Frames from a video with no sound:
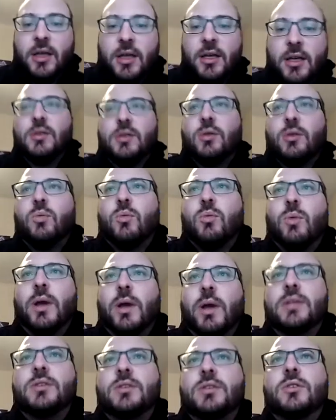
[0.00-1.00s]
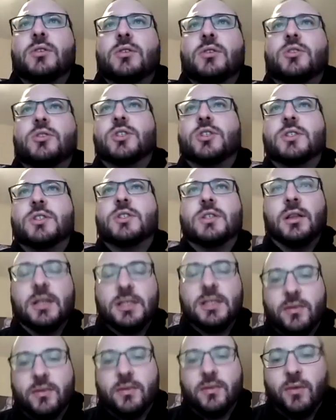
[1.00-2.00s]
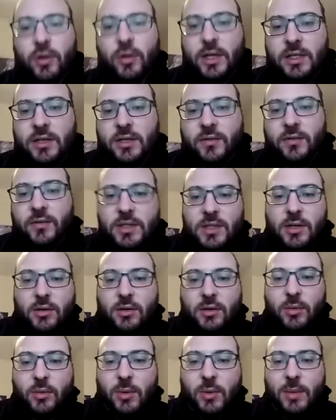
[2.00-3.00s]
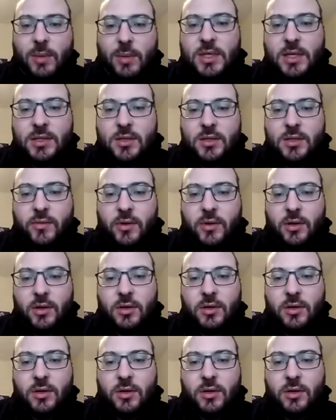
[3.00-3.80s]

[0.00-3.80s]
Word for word: Is there a way to just see a list of all the activities that are on the website so far?